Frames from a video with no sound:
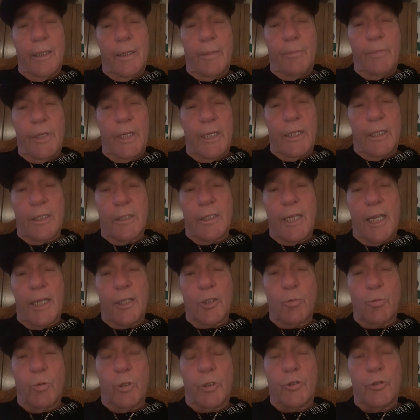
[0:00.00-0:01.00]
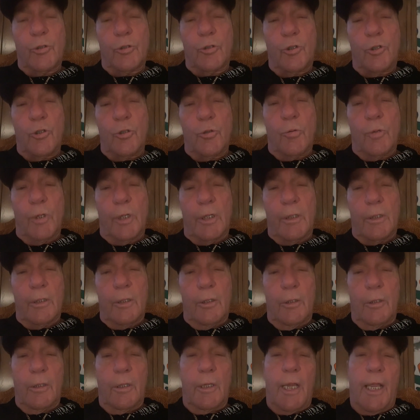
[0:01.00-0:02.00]
because mm-hmm. that's what you're doing.
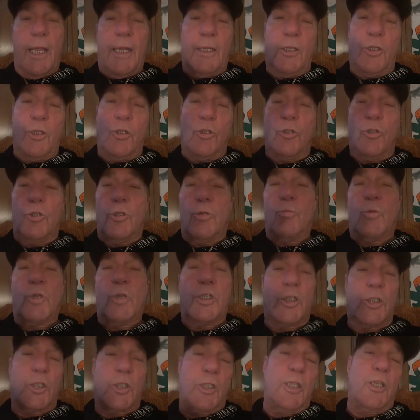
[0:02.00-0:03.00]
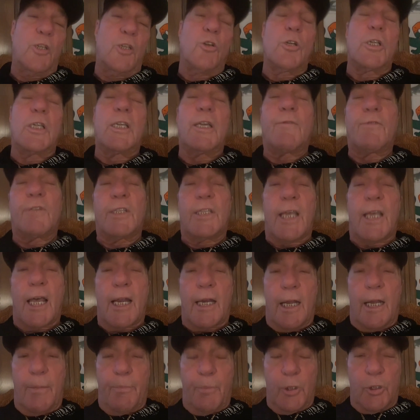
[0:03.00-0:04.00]
And when you're given
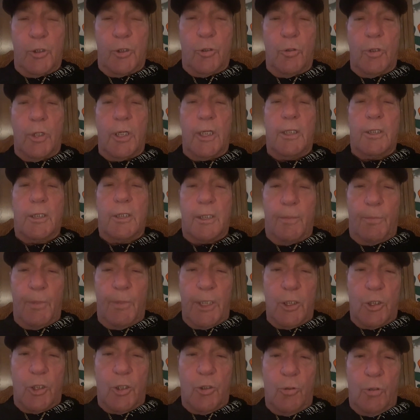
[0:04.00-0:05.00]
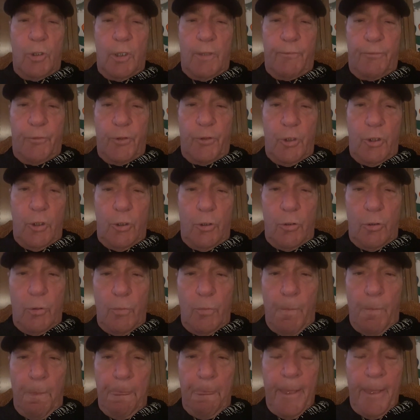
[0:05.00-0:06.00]
that opportunity and somebody's doing it for
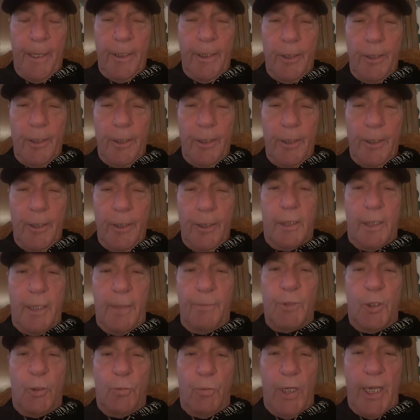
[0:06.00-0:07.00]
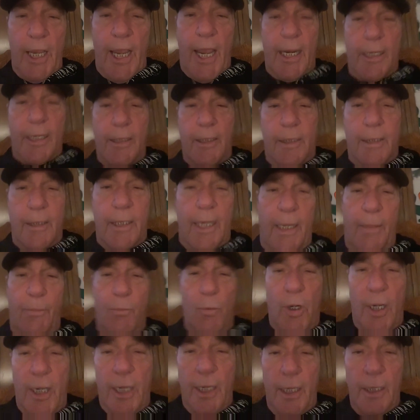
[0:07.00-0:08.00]
you, you want them to react the same
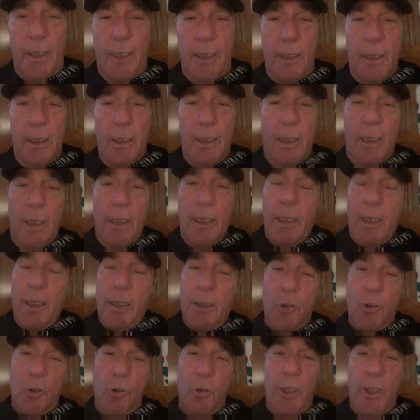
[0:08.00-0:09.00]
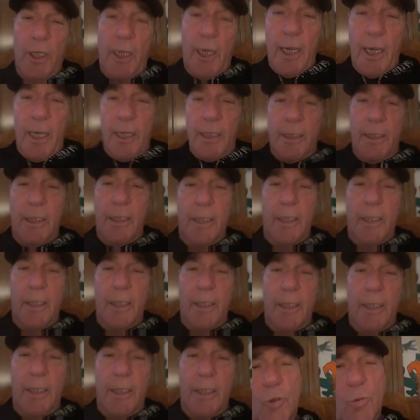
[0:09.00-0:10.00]
way. And so the idea
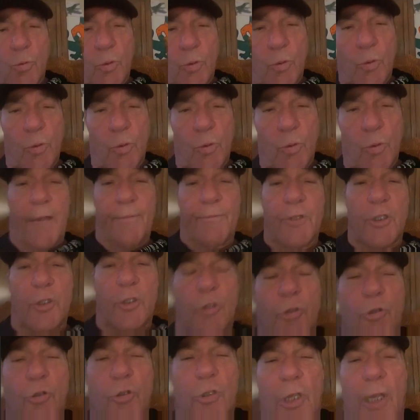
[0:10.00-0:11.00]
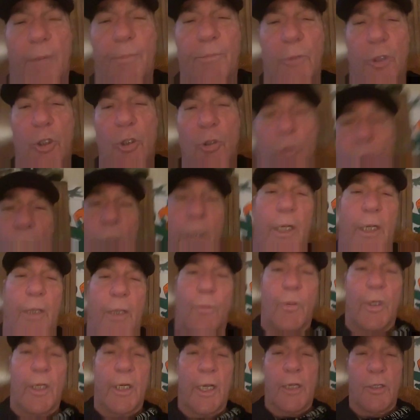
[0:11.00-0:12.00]
is, is when you have to do something, do it.
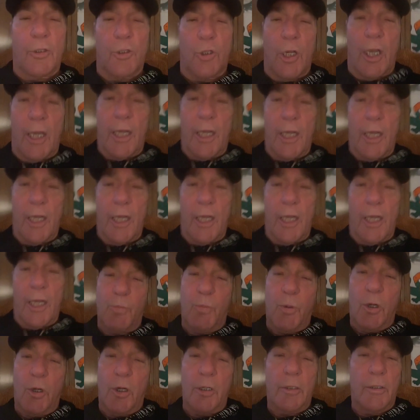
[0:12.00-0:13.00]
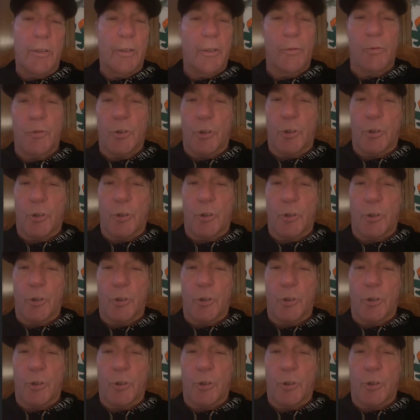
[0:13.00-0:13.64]
And when I was Andre's partner, it was